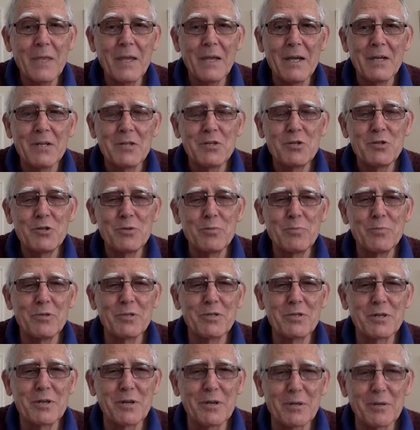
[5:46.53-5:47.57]
Stuart
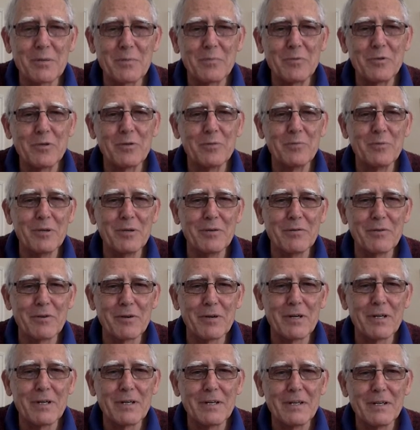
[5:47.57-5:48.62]
Briscoe put a bit of a
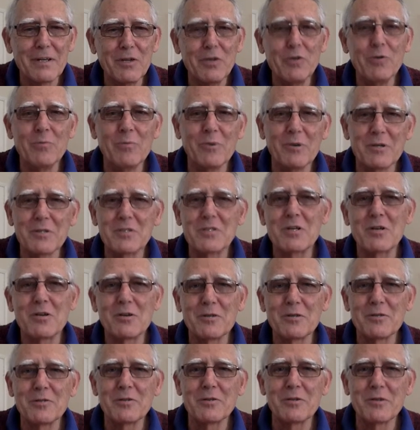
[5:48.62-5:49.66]
humorous
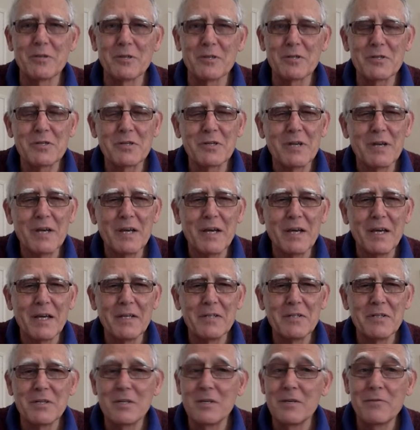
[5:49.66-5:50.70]
slant on this. He
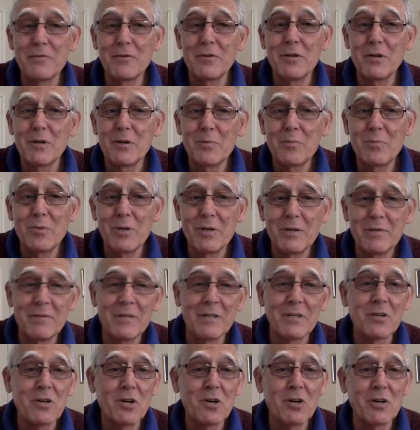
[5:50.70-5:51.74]
said, if you don't believe in
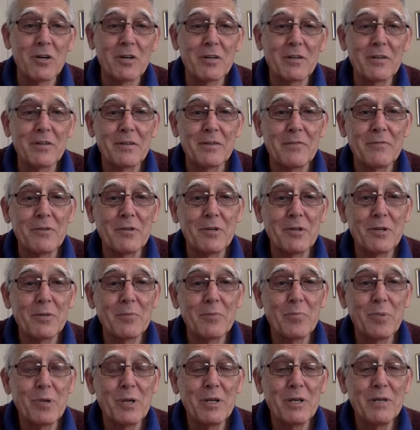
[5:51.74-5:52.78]
God, if you don't
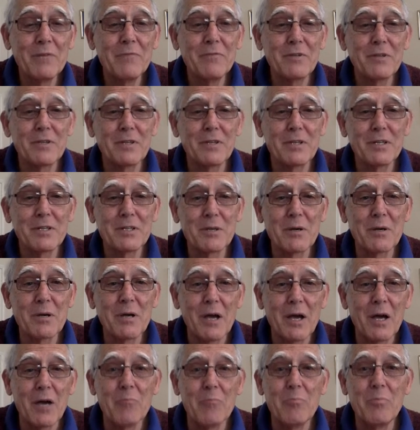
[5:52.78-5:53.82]
believe that there's a,
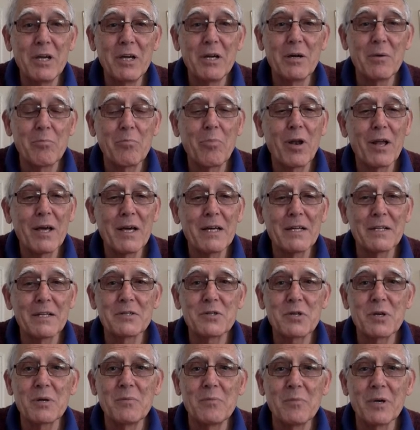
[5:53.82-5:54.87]
a bigger plan
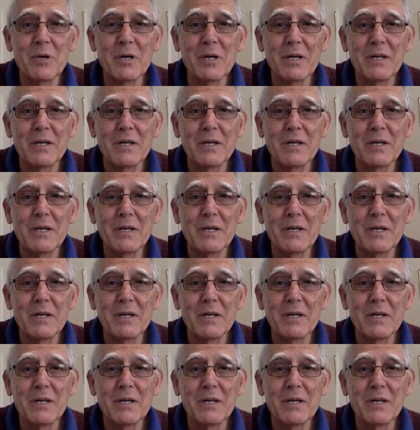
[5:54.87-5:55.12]
somewhere,